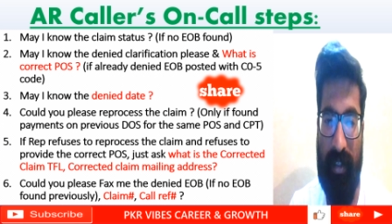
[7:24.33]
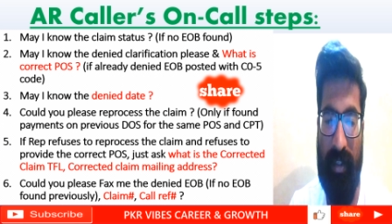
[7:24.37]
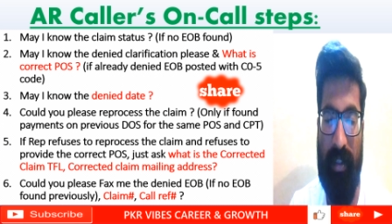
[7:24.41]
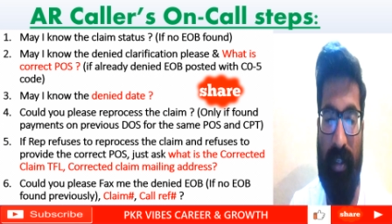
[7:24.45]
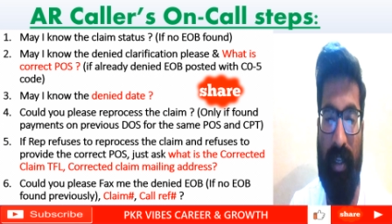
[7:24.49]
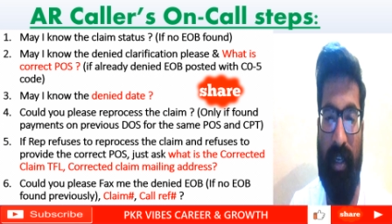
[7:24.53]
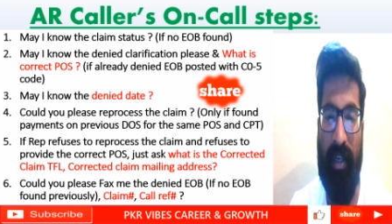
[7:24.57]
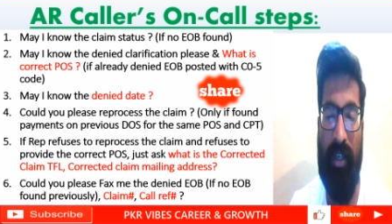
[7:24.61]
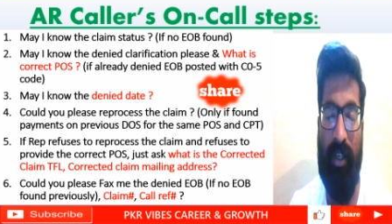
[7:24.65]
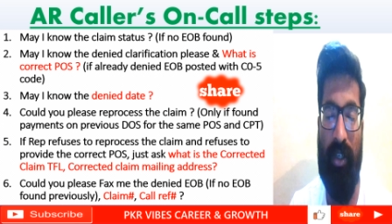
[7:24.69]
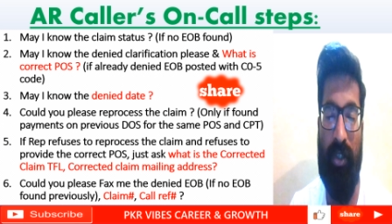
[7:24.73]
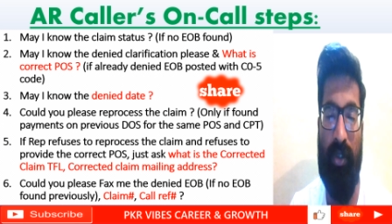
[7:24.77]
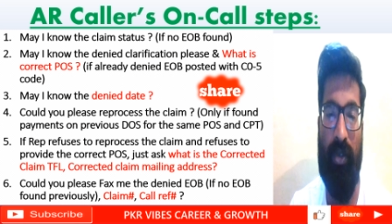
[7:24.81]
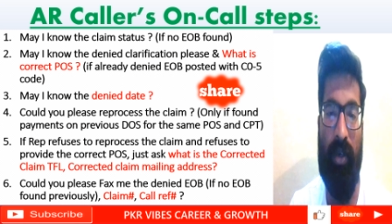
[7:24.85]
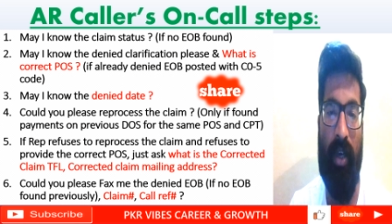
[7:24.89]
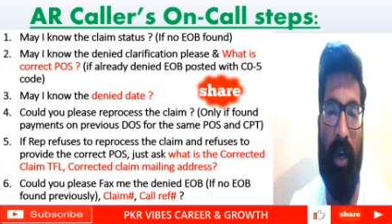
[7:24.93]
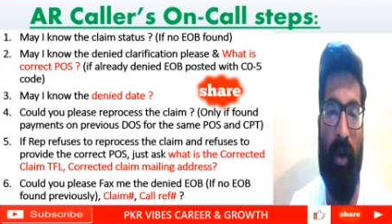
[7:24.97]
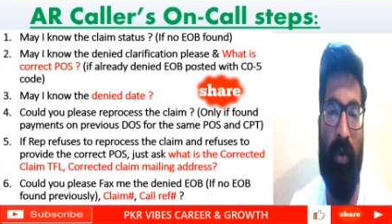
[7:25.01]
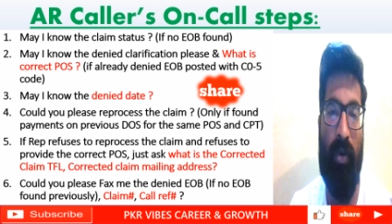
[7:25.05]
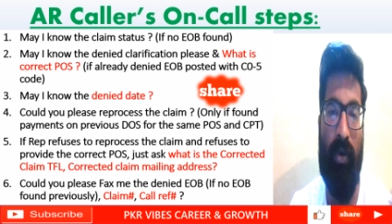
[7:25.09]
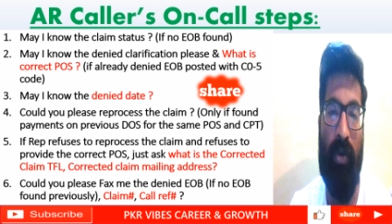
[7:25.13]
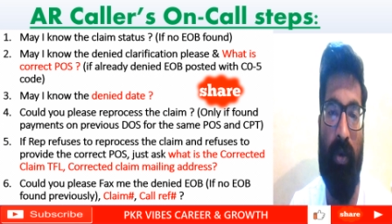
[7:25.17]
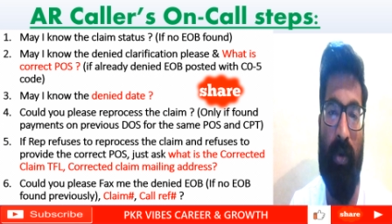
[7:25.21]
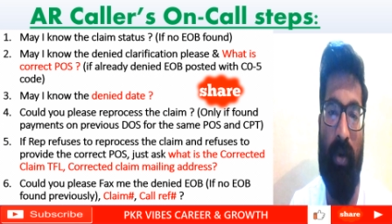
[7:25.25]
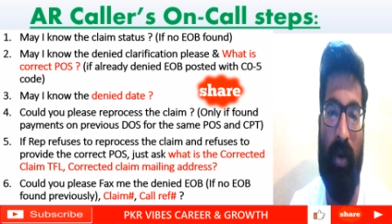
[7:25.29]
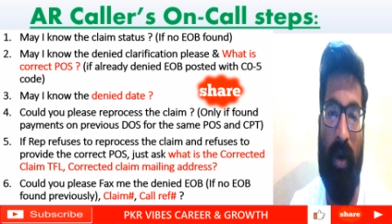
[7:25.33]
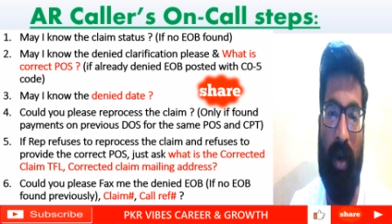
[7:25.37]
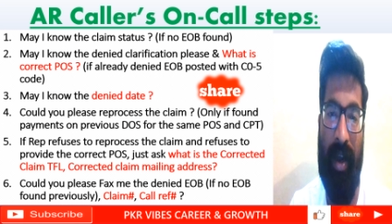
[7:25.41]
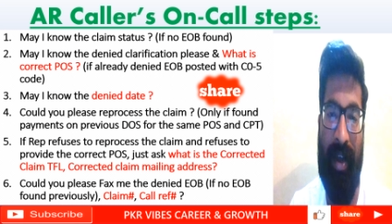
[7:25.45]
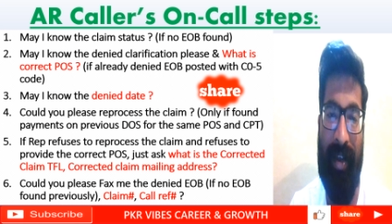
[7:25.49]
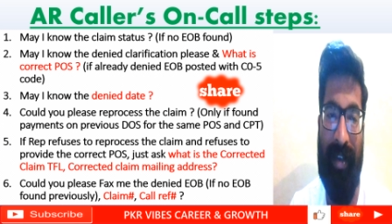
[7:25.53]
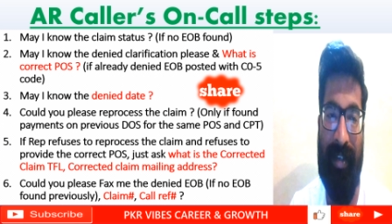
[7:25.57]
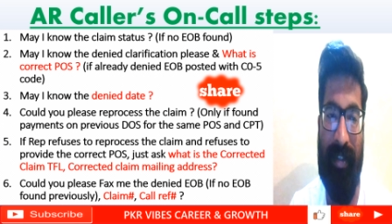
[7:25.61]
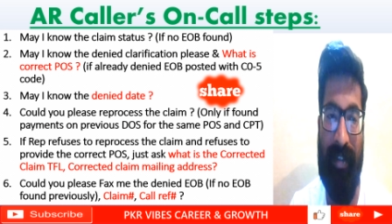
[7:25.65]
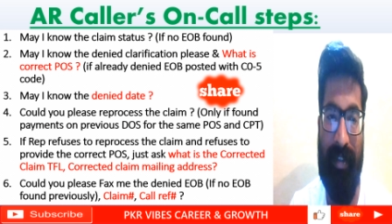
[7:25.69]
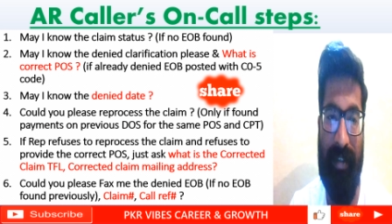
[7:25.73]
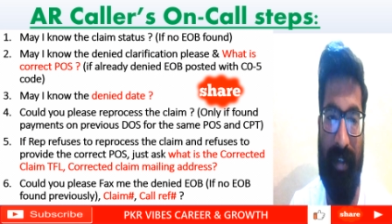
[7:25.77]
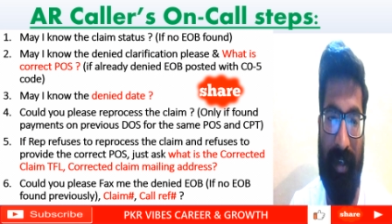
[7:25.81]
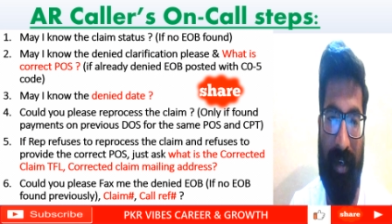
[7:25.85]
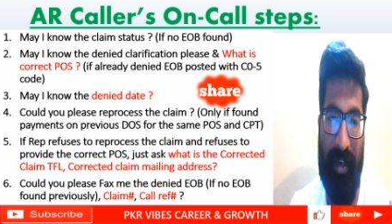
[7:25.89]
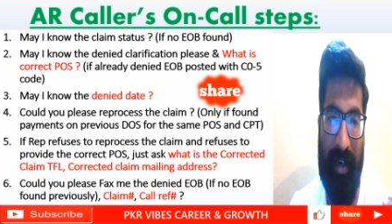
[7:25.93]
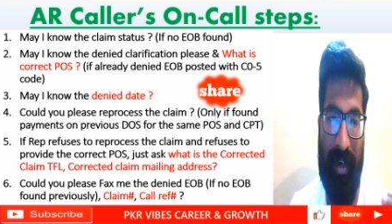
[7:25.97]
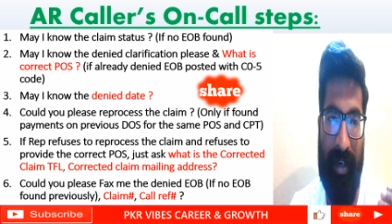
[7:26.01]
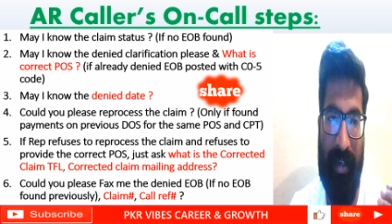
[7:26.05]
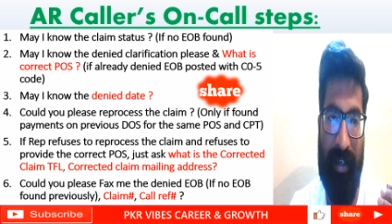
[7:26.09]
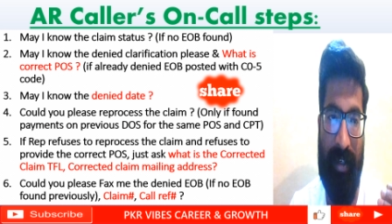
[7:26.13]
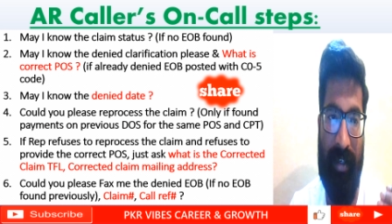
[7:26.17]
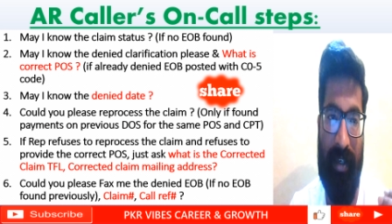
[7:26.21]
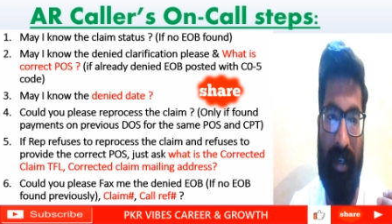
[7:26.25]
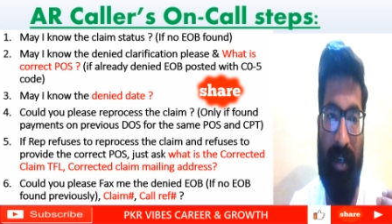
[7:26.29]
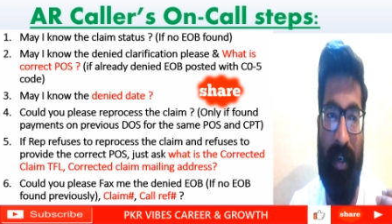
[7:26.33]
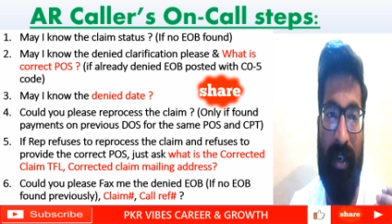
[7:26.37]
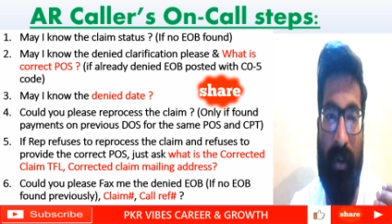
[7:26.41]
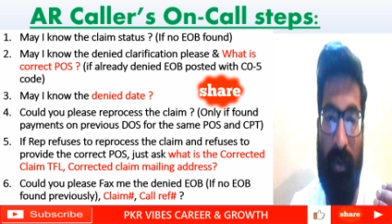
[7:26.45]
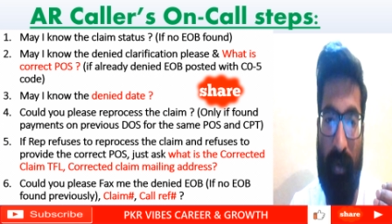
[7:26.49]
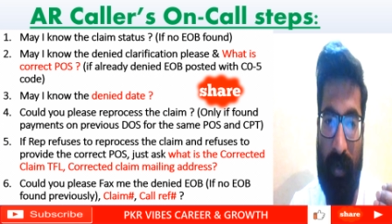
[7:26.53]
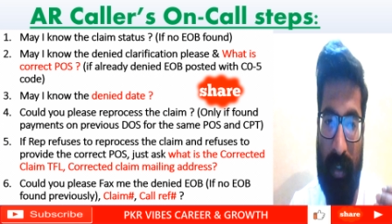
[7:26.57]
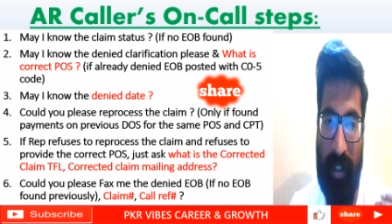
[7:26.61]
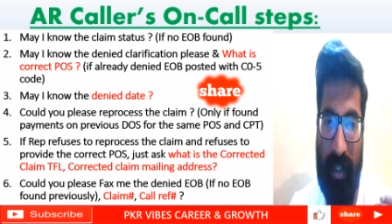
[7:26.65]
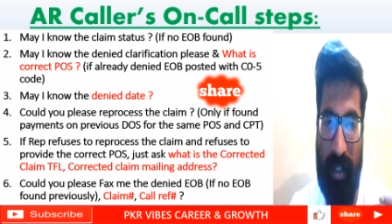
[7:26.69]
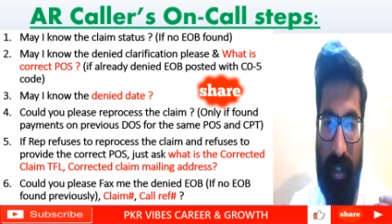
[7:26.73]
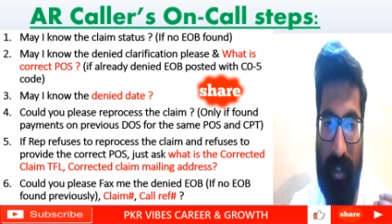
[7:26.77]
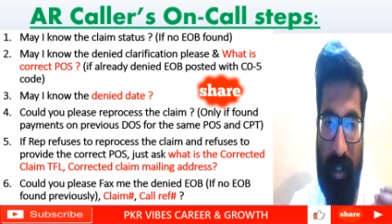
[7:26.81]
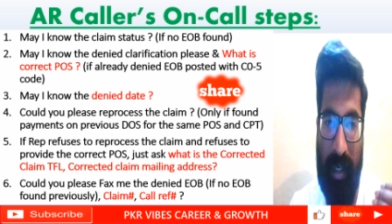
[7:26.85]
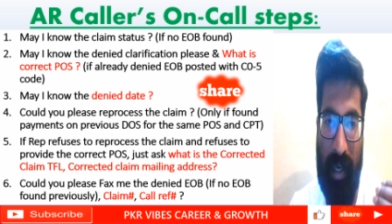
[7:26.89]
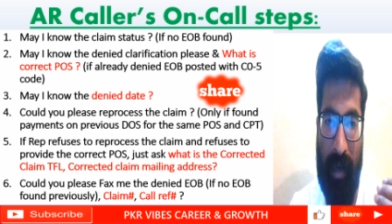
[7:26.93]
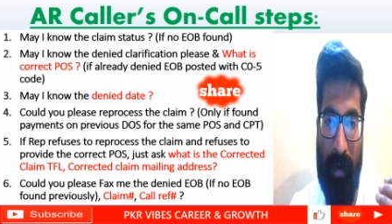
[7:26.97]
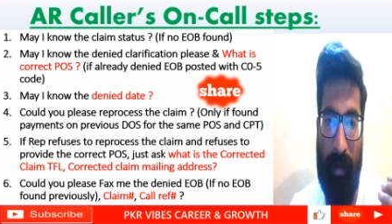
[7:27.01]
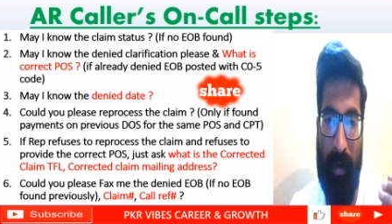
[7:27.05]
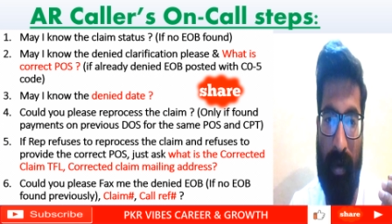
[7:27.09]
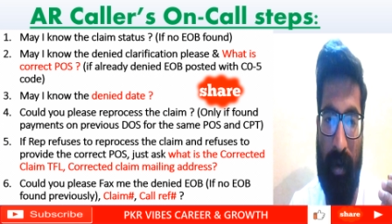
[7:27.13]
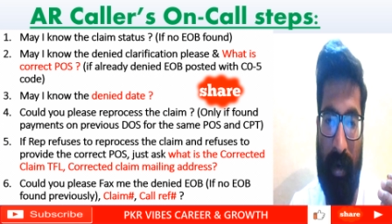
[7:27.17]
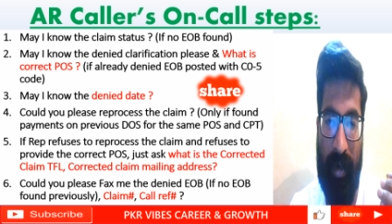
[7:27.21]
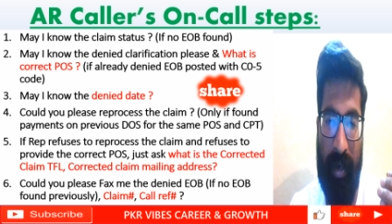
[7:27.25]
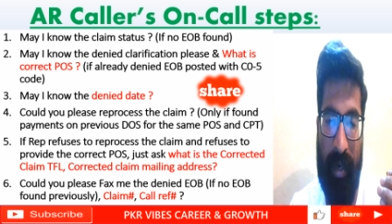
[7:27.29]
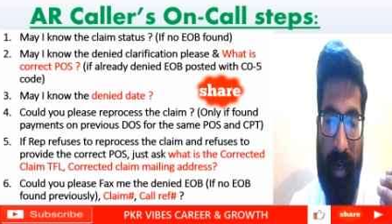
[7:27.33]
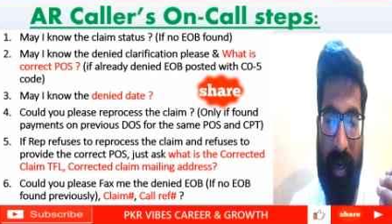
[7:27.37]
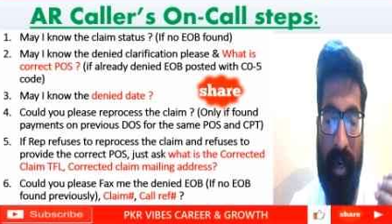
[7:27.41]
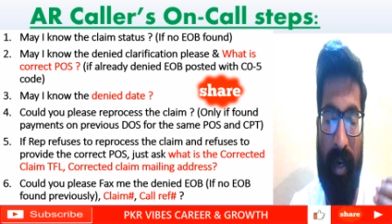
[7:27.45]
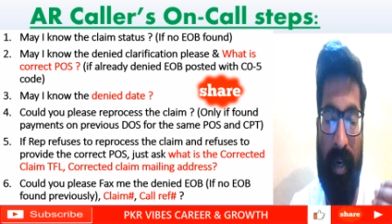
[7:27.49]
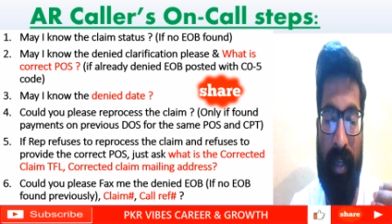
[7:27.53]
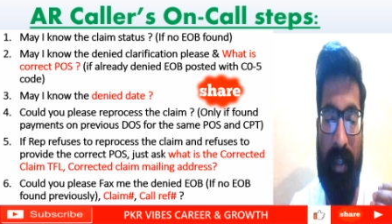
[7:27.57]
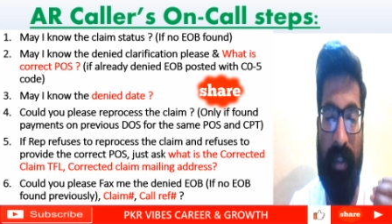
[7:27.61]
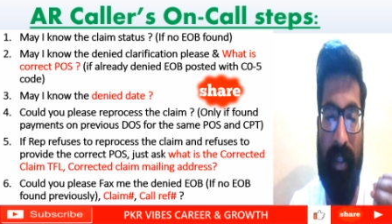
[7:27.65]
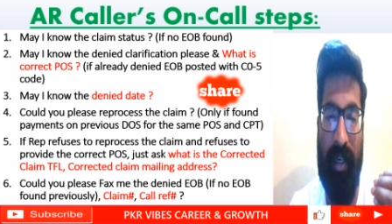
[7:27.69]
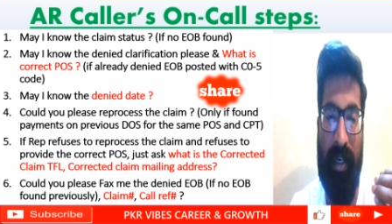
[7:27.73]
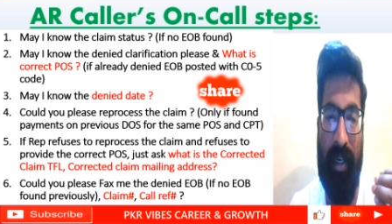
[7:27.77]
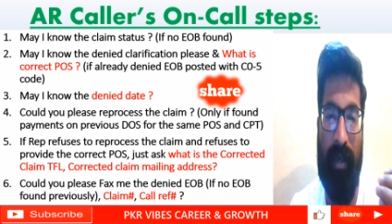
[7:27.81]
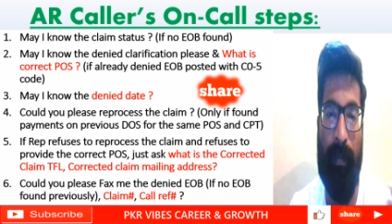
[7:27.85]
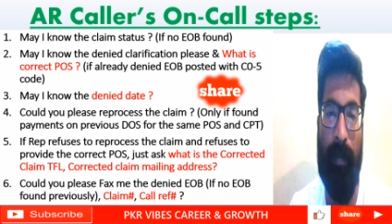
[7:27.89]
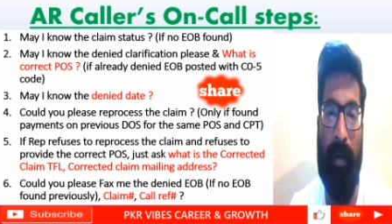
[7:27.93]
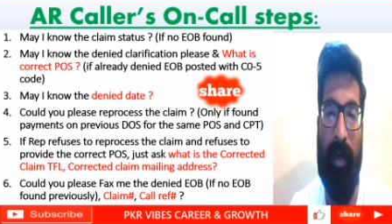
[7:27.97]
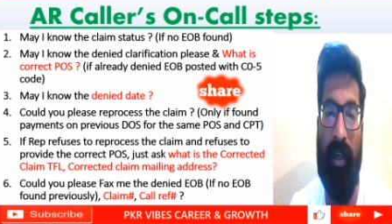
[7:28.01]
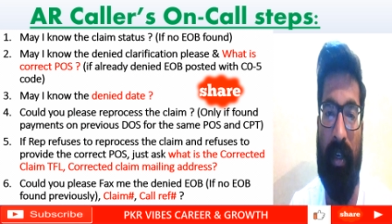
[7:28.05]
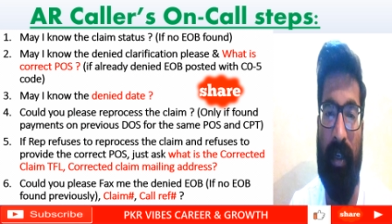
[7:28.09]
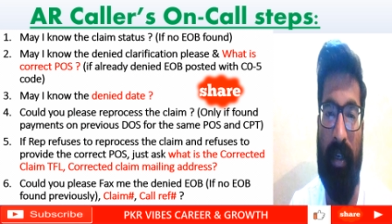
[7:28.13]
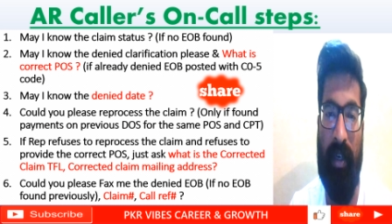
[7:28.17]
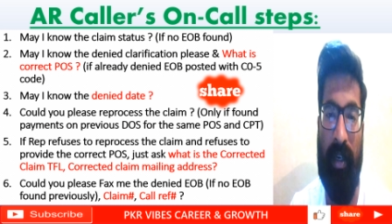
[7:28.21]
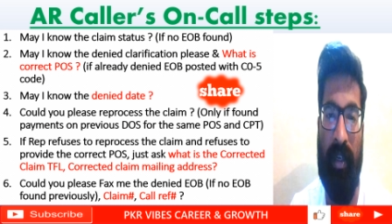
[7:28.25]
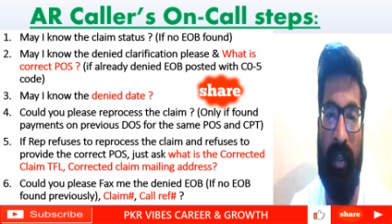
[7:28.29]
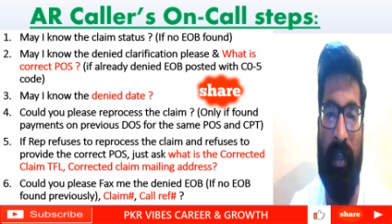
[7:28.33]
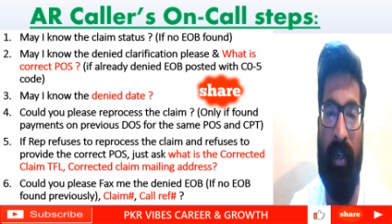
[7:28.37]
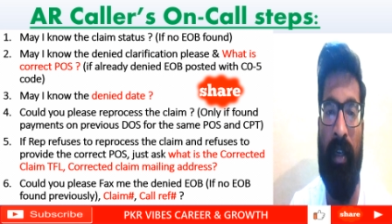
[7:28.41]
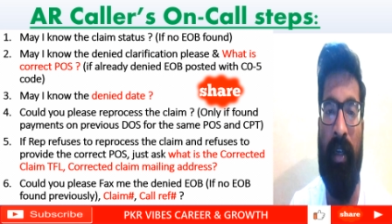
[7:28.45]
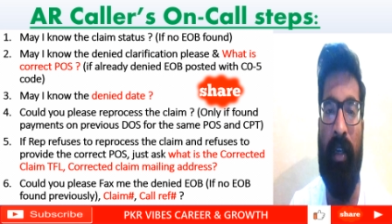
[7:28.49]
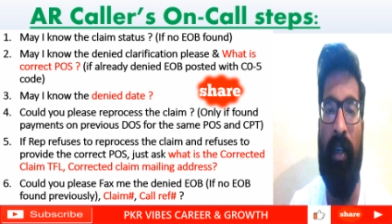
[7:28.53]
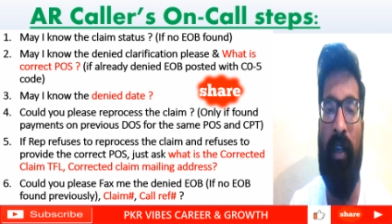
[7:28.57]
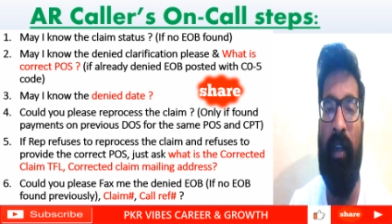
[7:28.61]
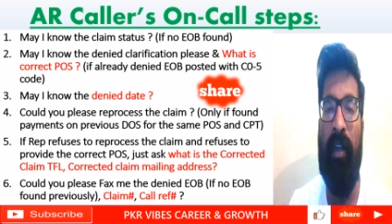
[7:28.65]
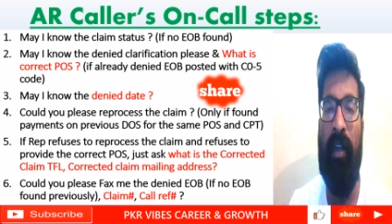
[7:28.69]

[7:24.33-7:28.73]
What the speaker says: then you should have to ask the right questions regarding that particular